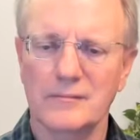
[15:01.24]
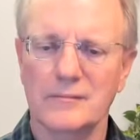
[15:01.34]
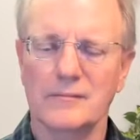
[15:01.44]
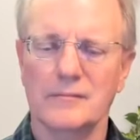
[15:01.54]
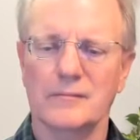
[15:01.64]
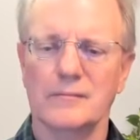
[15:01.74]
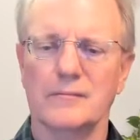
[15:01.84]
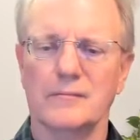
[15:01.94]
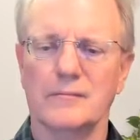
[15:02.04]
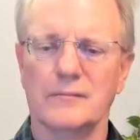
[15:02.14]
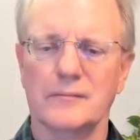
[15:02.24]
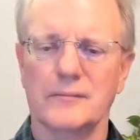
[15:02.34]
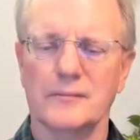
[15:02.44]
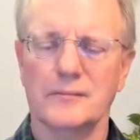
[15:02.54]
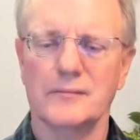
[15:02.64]

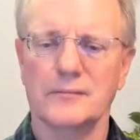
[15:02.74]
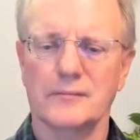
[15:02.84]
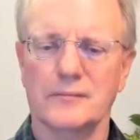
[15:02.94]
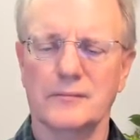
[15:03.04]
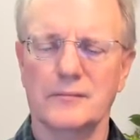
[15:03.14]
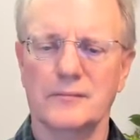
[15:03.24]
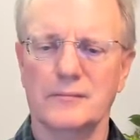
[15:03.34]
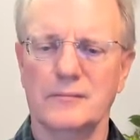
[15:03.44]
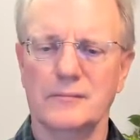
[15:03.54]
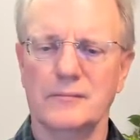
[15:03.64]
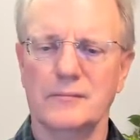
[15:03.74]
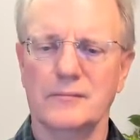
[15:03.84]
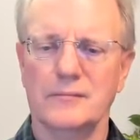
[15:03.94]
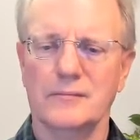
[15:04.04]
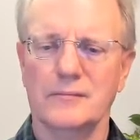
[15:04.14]

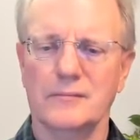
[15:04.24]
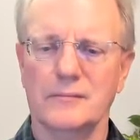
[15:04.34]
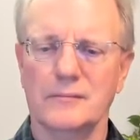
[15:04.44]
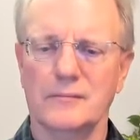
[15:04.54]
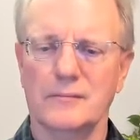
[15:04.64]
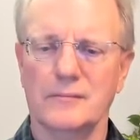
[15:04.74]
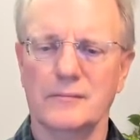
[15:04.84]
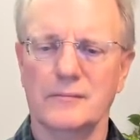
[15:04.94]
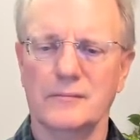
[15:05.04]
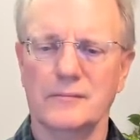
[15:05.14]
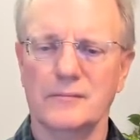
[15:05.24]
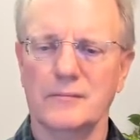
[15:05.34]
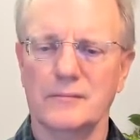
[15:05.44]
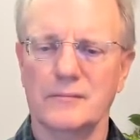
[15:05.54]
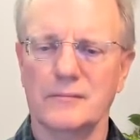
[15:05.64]

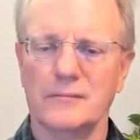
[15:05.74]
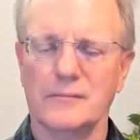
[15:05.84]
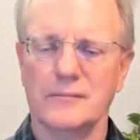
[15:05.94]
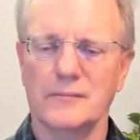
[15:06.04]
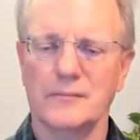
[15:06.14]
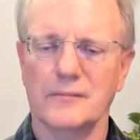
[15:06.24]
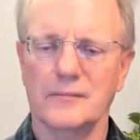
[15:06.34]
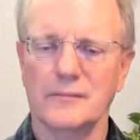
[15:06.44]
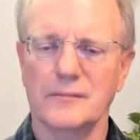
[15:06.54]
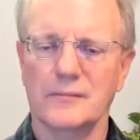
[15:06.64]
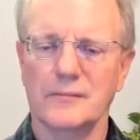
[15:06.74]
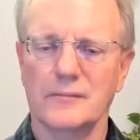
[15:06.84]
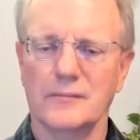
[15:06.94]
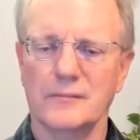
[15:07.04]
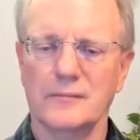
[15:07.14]

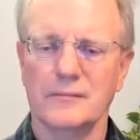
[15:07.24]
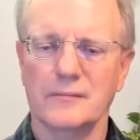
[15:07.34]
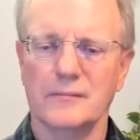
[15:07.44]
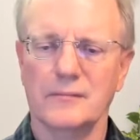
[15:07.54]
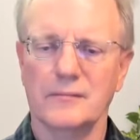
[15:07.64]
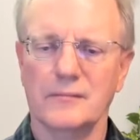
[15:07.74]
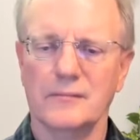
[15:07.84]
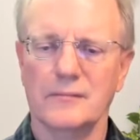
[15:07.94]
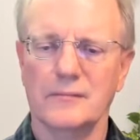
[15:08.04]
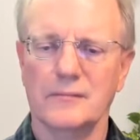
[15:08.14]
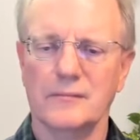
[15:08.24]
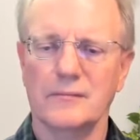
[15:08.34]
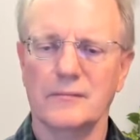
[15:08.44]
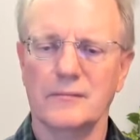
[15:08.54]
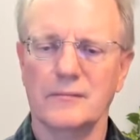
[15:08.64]

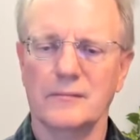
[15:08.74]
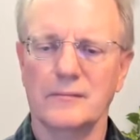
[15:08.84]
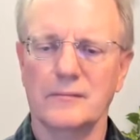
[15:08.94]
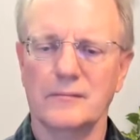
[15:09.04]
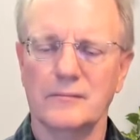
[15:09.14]
(not speaking)